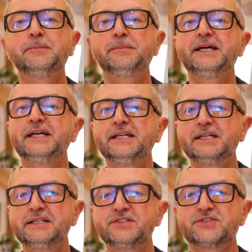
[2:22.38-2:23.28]
May
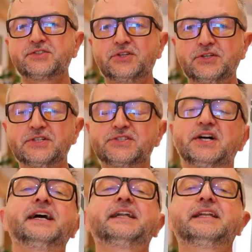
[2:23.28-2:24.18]
is Curtis
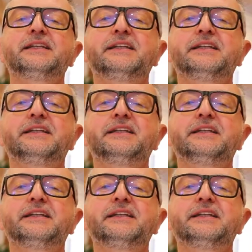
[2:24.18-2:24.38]
Island